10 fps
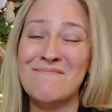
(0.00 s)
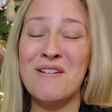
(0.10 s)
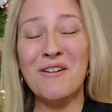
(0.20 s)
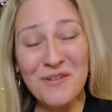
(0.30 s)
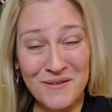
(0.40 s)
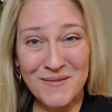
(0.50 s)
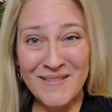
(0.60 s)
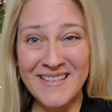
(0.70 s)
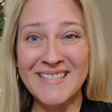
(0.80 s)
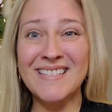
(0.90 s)
Merry
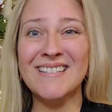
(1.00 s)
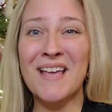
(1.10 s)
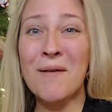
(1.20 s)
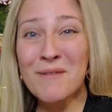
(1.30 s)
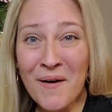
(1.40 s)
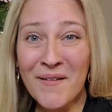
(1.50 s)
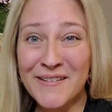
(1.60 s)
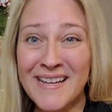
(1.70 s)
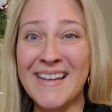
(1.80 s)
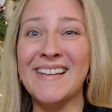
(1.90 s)
Christmas, Happy
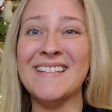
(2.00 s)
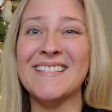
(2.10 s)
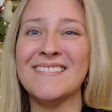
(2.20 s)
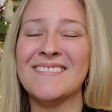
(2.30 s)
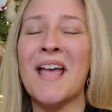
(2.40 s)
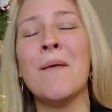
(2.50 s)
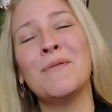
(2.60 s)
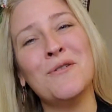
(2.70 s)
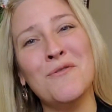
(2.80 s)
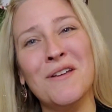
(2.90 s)
Holidays, Happy
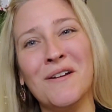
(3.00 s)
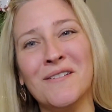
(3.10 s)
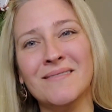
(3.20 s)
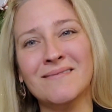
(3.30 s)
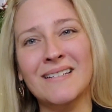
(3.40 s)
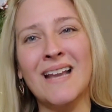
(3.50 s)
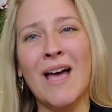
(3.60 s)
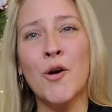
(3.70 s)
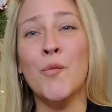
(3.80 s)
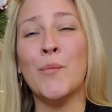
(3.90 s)
New Year, and I
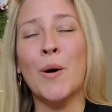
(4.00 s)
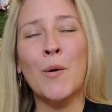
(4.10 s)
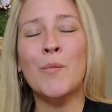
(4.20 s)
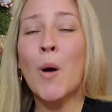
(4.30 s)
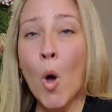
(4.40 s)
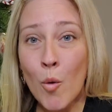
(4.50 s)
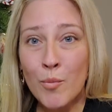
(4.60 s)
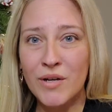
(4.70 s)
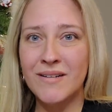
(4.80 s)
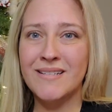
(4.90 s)
hope
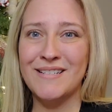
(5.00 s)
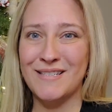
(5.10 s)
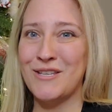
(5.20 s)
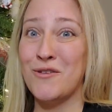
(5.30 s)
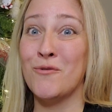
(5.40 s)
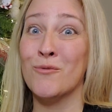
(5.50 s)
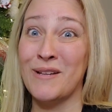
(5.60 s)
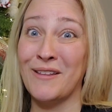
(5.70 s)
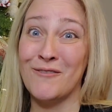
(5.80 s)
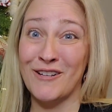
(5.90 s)
to see you
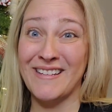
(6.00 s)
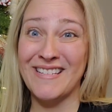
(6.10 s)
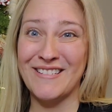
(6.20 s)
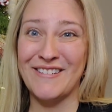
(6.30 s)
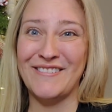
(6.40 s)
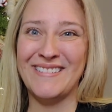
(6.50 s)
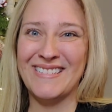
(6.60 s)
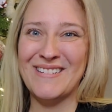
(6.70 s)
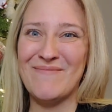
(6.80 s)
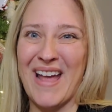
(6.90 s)
really, really soon.
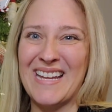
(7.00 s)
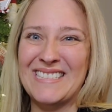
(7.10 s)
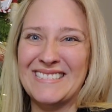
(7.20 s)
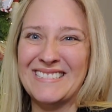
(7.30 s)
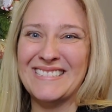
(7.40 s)
Bye.